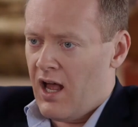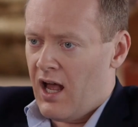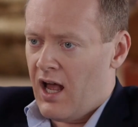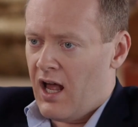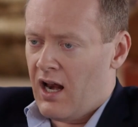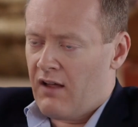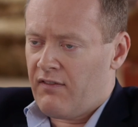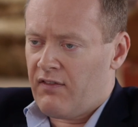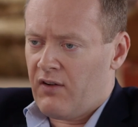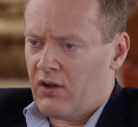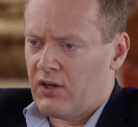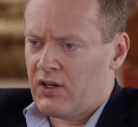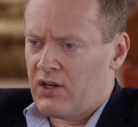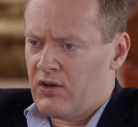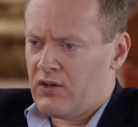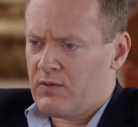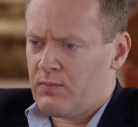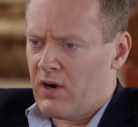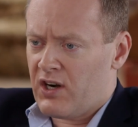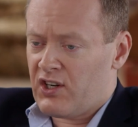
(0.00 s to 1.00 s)
And I felt a
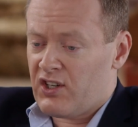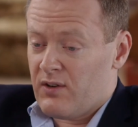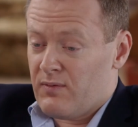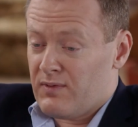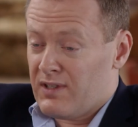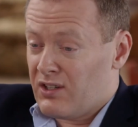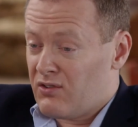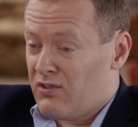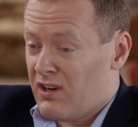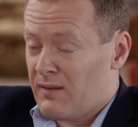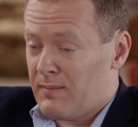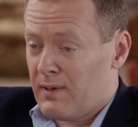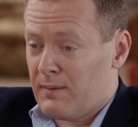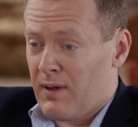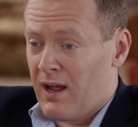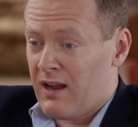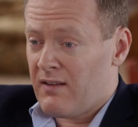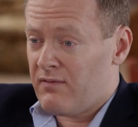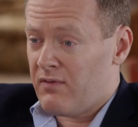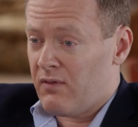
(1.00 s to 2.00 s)
huge pressure, and it was incredibly
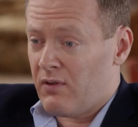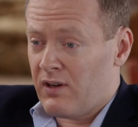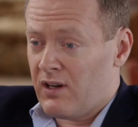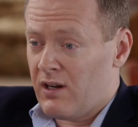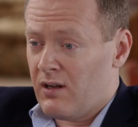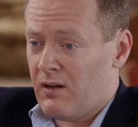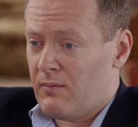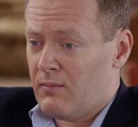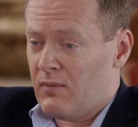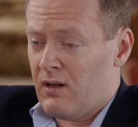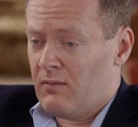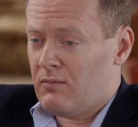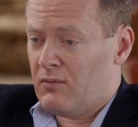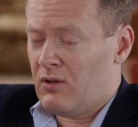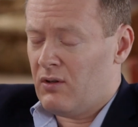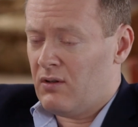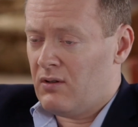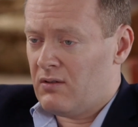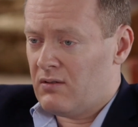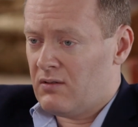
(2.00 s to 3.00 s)
painful. You know, I'm
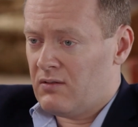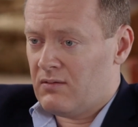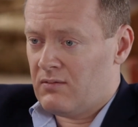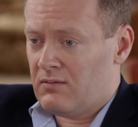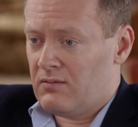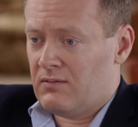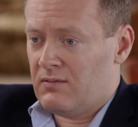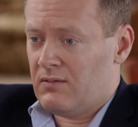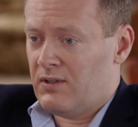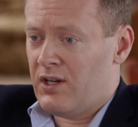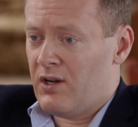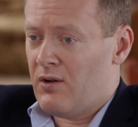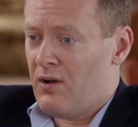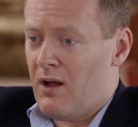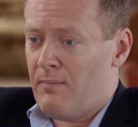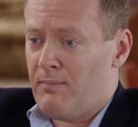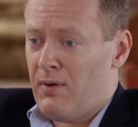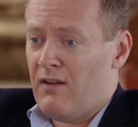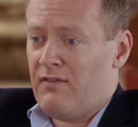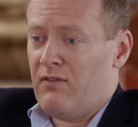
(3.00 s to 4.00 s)
not, you know,
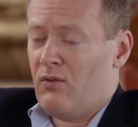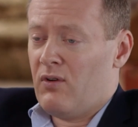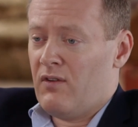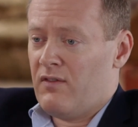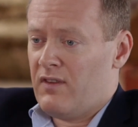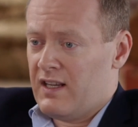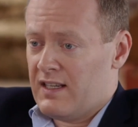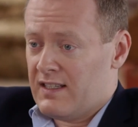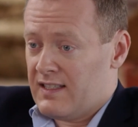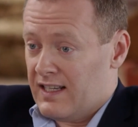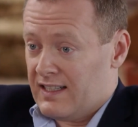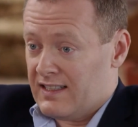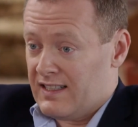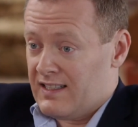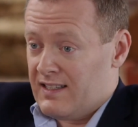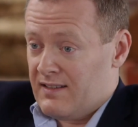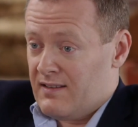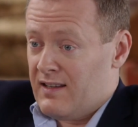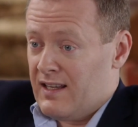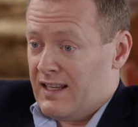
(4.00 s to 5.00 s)
above all of these things.
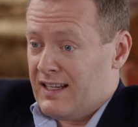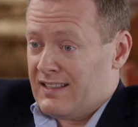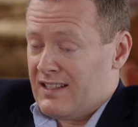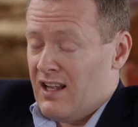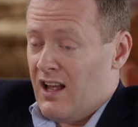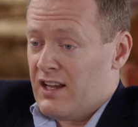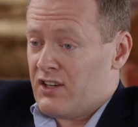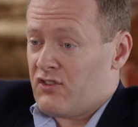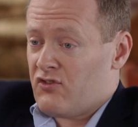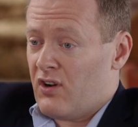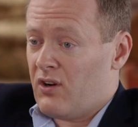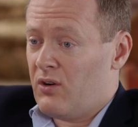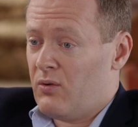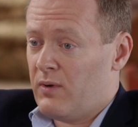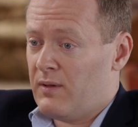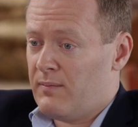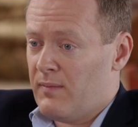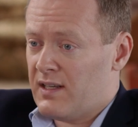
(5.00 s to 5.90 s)
It's things that I struggle with